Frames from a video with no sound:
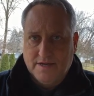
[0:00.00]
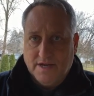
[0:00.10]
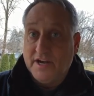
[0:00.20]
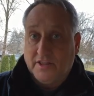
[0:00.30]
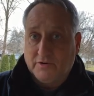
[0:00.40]

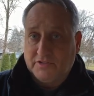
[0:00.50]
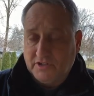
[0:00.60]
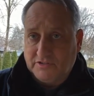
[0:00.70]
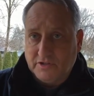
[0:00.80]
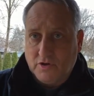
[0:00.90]
Another
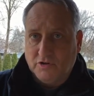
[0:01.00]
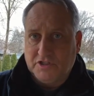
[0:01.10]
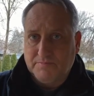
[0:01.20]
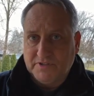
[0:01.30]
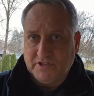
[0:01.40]
assistant
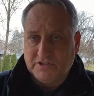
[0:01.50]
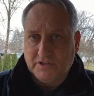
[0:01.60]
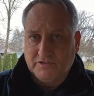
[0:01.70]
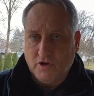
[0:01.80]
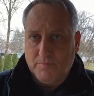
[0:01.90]
coaching
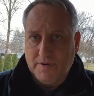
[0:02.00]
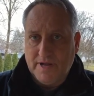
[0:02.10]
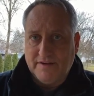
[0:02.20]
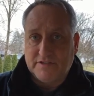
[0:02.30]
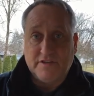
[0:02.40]
position is open
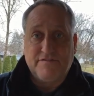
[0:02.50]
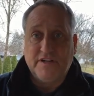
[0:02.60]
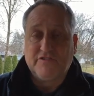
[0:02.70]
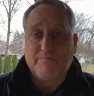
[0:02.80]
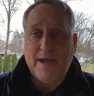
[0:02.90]
after
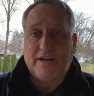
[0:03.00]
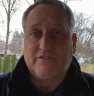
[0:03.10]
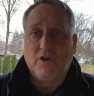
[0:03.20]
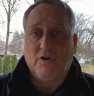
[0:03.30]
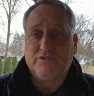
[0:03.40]
defensive
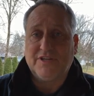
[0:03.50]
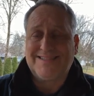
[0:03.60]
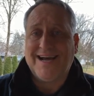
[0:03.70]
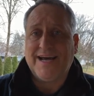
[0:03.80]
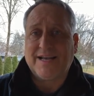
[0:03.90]
backs coach
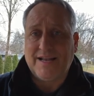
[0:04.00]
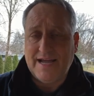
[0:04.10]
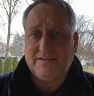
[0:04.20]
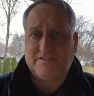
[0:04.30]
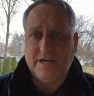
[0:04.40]
Todd
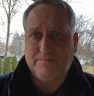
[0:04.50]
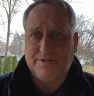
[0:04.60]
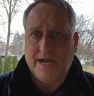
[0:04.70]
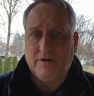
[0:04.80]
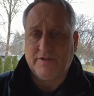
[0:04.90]
Lyght stepped
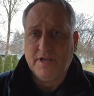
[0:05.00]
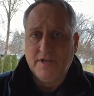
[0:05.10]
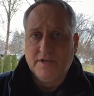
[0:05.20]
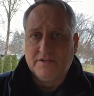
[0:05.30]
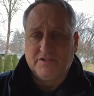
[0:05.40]
down
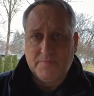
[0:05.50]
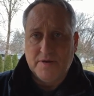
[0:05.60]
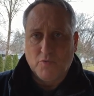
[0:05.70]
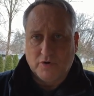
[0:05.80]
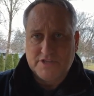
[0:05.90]
to
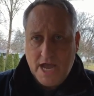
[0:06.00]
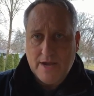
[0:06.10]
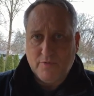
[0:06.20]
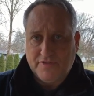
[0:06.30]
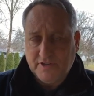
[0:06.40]
spend more
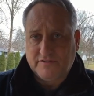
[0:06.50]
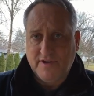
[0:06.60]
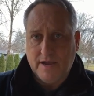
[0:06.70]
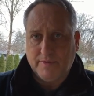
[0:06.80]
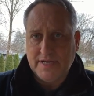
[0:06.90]
time with his
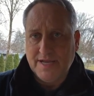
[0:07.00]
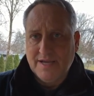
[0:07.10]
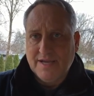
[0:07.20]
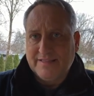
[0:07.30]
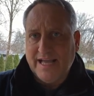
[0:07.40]
family.
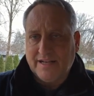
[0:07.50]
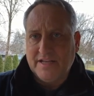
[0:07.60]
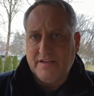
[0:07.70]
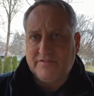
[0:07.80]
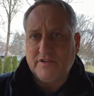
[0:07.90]
That
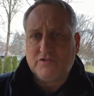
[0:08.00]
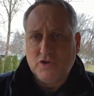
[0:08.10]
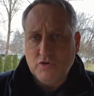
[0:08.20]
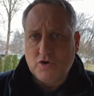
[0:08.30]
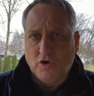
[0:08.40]
leaves
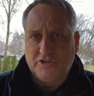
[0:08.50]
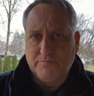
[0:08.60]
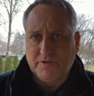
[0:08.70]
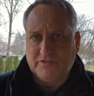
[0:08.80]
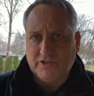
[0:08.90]
two coaching
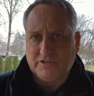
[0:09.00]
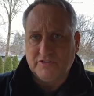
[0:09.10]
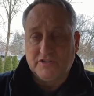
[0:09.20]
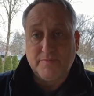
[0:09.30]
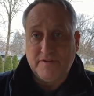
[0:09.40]

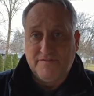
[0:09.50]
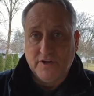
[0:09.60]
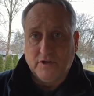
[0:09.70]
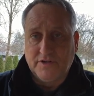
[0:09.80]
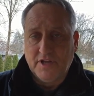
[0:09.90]
positions to be
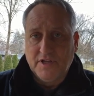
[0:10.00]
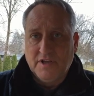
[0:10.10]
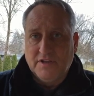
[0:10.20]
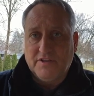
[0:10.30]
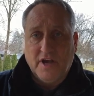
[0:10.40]
filled.
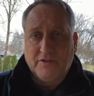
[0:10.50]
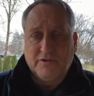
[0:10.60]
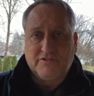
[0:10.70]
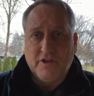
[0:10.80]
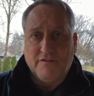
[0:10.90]
The other
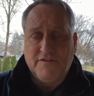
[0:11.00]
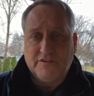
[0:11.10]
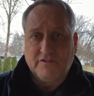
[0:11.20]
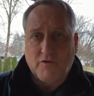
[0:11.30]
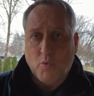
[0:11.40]
is the
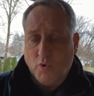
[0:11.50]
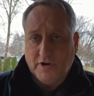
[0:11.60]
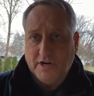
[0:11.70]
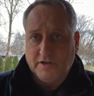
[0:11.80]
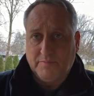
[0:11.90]
offensive
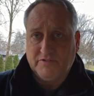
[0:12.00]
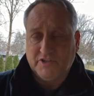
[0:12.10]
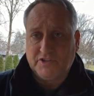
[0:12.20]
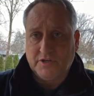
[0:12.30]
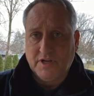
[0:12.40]
coordinator
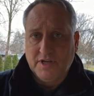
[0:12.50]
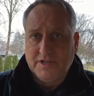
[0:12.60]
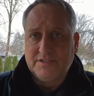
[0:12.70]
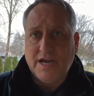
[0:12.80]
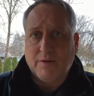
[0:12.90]
position.
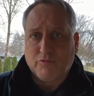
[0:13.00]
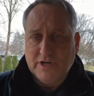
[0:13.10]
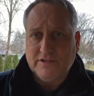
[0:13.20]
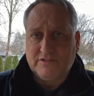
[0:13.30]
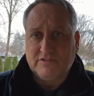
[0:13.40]
Tom
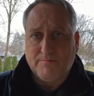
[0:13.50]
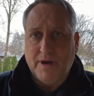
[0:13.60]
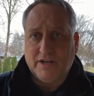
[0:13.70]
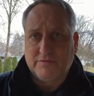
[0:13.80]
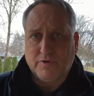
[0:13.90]
Rees is a
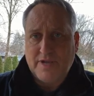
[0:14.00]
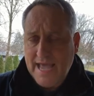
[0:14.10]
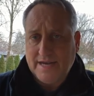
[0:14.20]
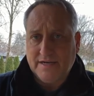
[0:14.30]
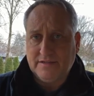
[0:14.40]
possible
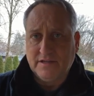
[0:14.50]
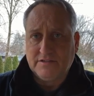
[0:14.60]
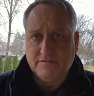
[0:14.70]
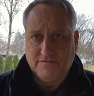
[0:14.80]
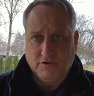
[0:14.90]
candidate
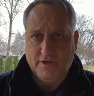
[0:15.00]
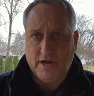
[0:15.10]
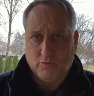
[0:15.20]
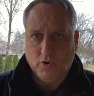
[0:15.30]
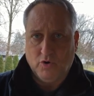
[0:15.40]
to fill
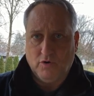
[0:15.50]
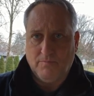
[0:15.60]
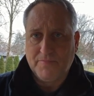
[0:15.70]
that role.